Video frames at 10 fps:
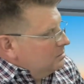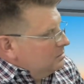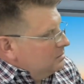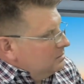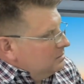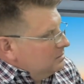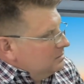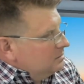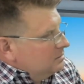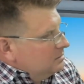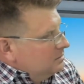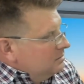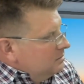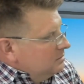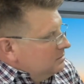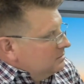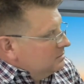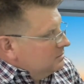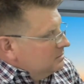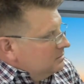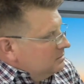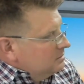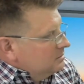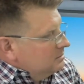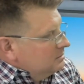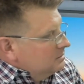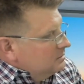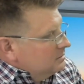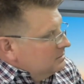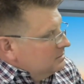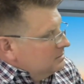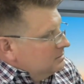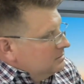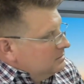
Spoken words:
This person isn't speaking.